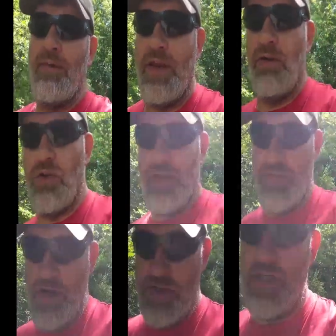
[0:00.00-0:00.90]
They don't look at
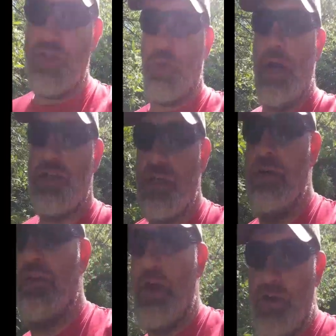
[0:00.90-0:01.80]
their
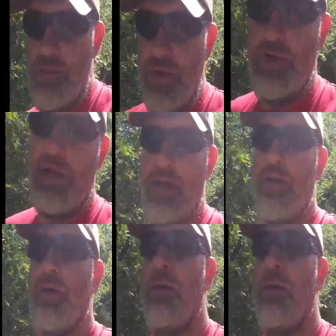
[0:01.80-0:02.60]
situation, their community.